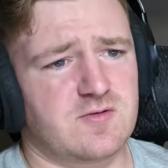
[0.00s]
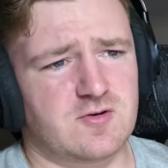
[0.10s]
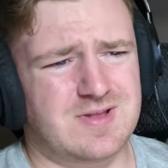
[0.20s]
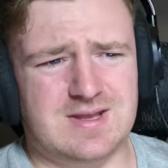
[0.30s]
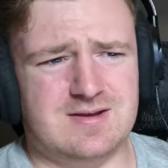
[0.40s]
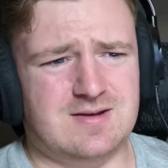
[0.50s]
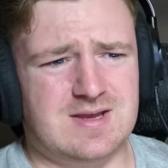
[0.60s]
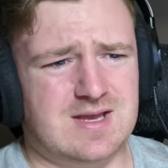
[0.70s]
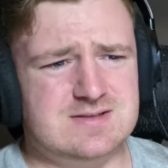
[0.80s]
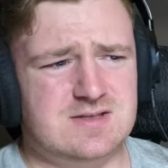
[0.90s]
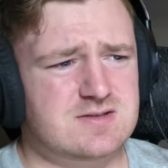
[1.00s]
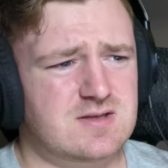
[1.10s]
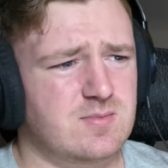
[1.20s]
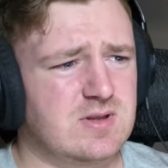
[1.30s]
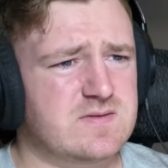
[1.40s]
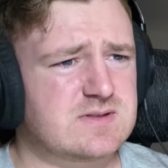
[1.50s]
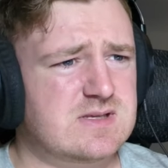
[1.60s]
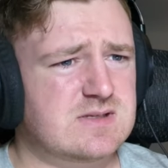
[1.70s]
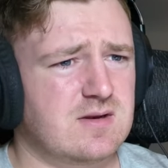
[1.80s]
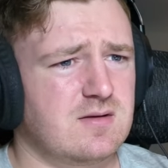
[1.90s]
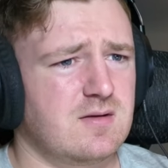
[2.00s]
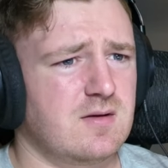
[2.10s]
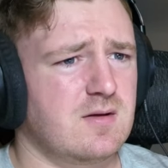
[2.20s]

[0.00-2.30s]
They're like cousins, I believe, as they said.